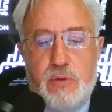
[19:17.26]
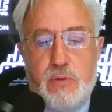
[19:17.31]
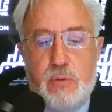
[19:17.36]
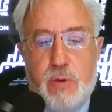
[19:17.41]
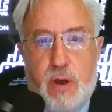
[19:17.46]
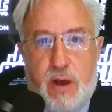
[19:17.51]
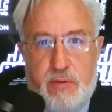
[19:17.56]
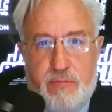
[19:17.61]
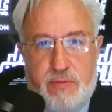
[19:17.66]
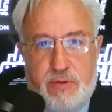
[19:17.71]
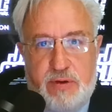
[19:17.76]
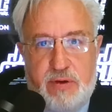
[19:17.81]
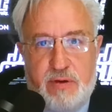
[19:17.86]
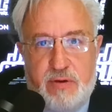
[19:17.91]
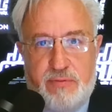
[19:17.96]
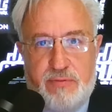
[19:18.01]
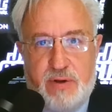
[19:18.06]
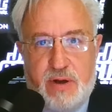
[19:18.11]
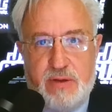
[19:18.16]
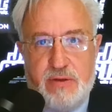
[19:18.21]
you have
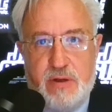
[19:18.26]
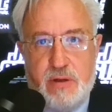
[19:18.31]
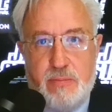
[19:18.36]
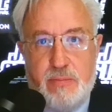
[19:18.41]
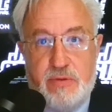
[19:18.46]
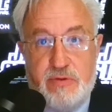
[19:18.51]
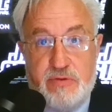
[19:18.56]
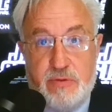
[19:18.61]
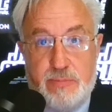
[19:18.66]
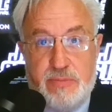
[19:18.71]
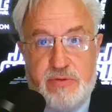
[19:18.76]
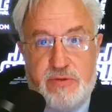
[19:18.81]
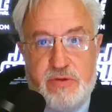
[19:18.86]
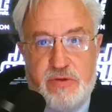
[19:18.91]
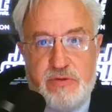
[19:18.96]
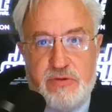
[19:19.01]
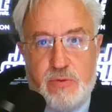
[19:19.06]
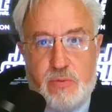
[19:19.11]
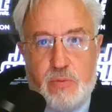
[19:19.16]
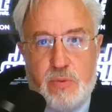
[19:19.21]
identified them as a
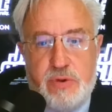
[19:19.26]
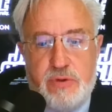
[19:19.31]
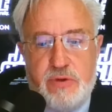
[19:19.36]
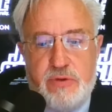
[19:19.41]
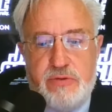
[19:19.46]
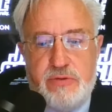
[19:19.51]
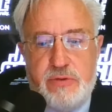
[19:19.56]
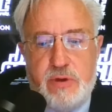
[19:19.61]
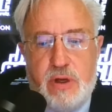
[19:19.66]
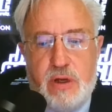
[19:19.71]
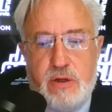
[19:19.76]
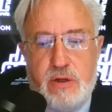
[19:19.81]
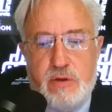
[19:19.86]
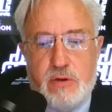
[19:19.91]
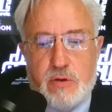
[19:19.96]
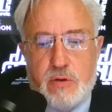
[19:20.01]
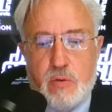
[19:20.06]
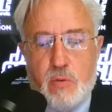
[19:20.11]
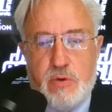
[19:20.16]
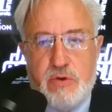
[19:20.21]
potential witness and
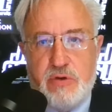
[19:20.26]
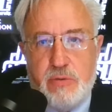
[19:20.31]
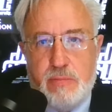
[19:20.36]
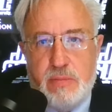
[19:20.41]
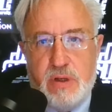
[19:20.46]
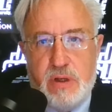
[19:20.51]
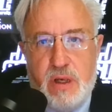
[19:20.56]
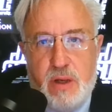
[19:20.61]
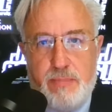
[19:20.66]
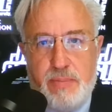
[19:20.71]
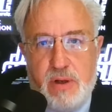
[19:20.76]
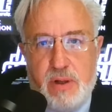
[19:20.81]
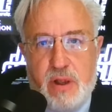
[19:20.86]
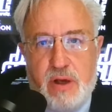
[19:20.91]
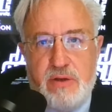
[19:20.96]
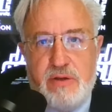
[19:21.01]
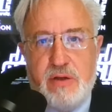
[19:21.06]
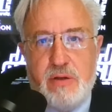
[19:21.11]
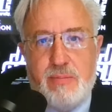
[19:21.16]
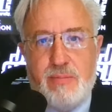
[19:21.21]
you're going to
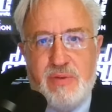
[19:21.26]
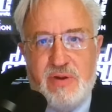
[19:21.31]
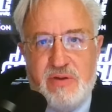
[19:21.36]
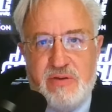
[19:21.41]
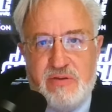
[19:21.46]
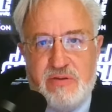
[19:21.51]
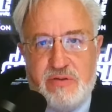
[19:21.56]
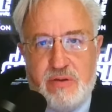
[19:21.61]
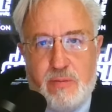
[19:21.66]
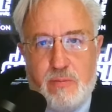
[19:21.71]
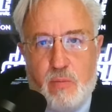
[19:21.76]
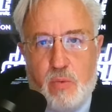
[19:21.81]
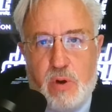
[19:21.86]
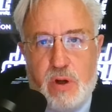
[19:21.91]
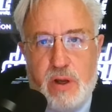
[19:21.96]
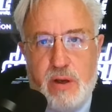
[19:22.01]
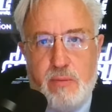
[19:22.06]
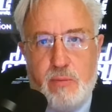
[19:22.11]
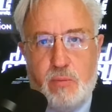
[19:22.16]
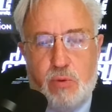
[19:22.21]
manipulate them in some
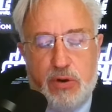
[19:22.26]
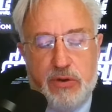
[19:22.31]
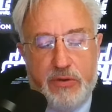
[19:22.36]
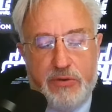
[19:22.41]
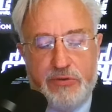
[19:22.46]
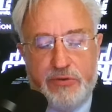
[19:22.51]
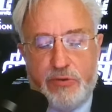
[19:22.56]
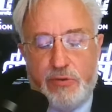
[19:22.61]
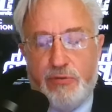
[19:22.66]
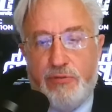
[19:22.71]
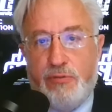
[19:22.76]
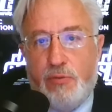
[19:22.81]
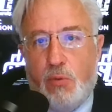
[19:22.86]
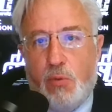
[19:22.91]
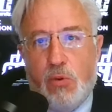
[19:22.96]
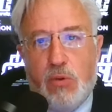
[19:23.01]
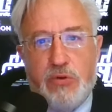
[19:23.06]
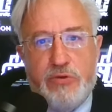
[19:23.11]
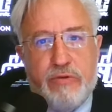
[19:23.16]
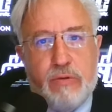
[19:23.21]
way, whether it's through
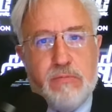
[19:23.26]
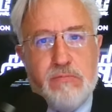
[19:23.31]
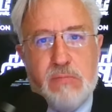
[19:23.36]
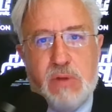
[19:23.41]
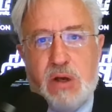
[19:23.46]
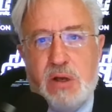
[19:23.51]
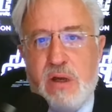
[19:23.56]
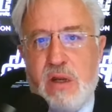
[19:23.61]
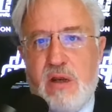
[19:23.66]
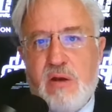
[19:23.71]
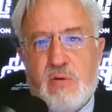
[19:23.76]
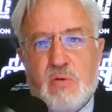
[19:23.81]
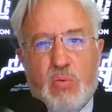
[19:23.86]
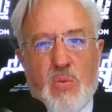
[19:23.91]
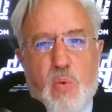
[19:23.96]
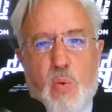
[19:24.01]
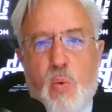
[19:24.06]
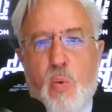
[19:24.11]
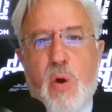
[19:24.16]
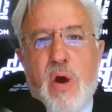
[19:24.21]
force or money or
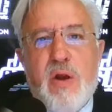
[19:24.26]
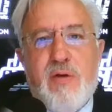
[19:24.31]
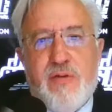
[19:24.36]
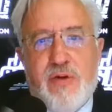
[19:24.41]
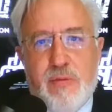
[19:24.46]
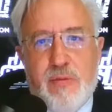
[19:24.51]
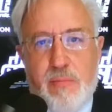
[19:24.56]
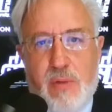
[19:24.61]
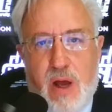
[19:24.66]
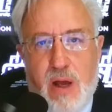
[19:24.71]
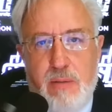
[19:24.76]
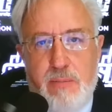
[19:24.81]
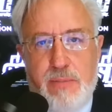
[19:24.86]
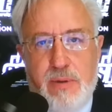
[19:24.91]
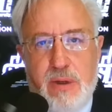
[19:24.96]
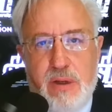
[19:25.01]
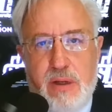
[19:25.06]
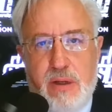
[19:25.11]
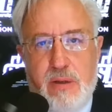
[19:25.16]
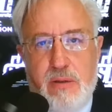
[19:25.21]
whatever it might
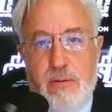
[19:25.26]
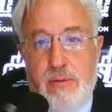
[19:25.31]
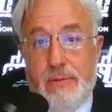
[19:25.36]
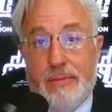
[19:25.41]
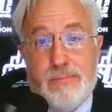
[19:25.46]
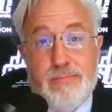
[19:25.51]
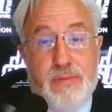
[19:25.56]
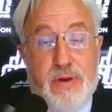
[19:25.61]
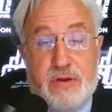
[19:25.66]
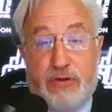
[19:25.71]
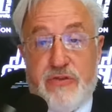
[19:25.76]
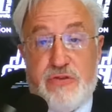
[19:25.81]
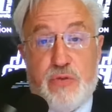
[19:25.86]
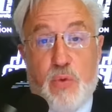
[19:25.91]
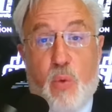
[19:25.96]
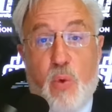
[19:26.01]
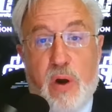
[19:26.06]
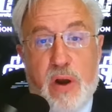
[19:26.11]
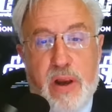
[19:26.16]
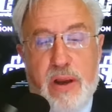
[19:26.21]
be,
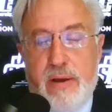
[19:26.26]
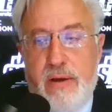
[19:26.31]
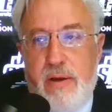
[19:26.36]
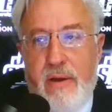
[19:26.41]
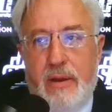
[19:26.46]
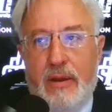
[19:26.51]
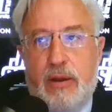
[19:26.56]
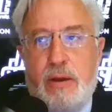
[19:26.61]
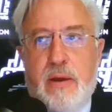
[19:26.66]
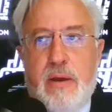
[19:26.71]
extorting,